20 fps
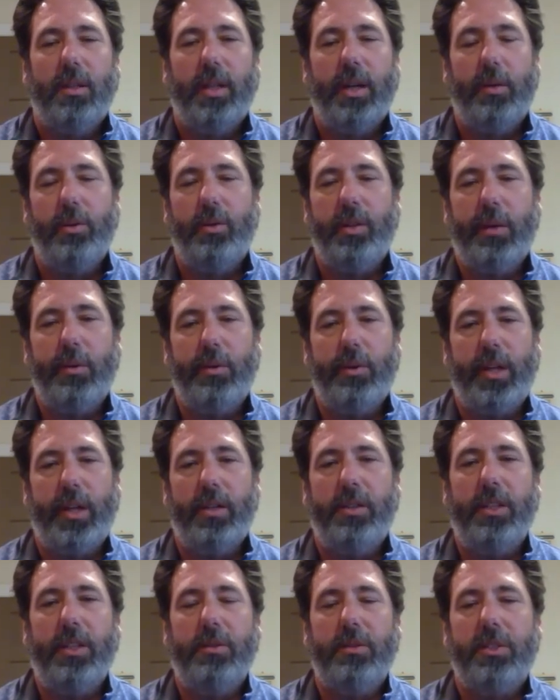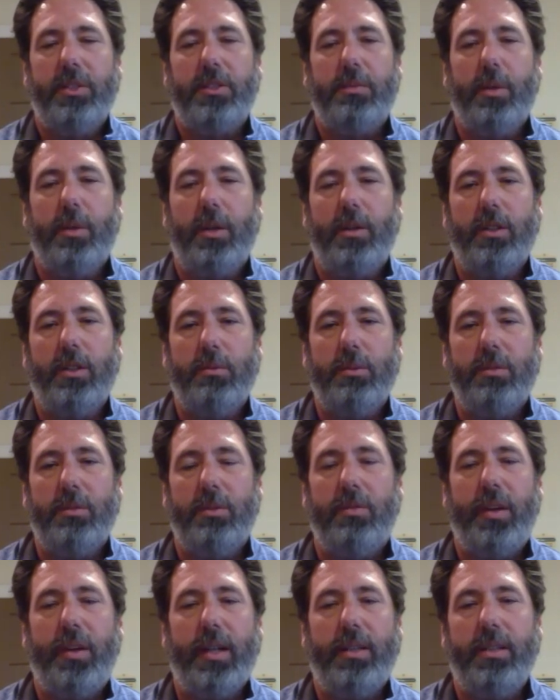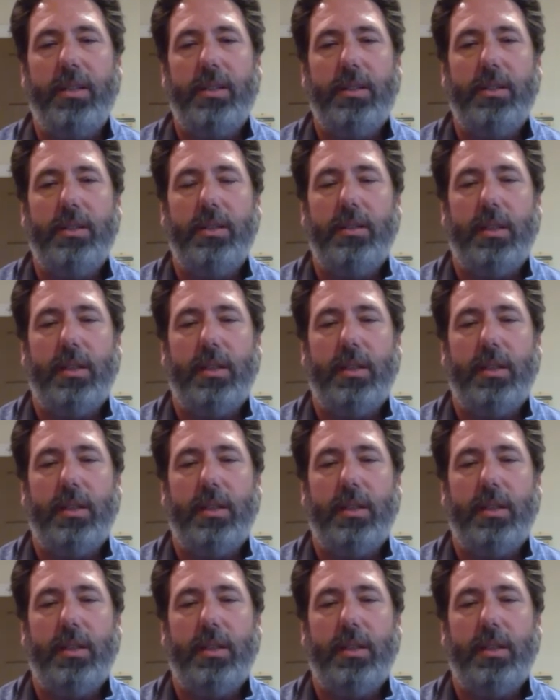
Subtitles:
They would rather deal with a small number of infected